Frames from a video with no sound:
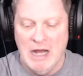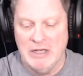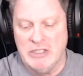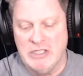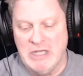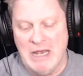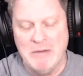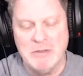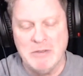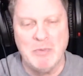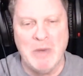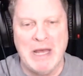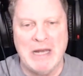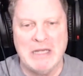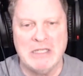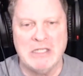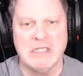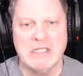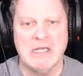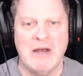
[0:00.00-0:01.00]
James
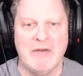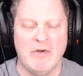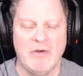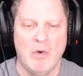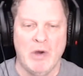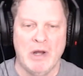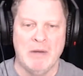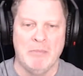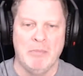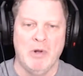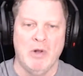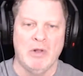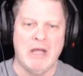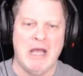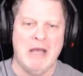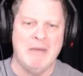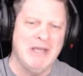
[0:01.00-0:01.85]
Madison's never won a bowl game.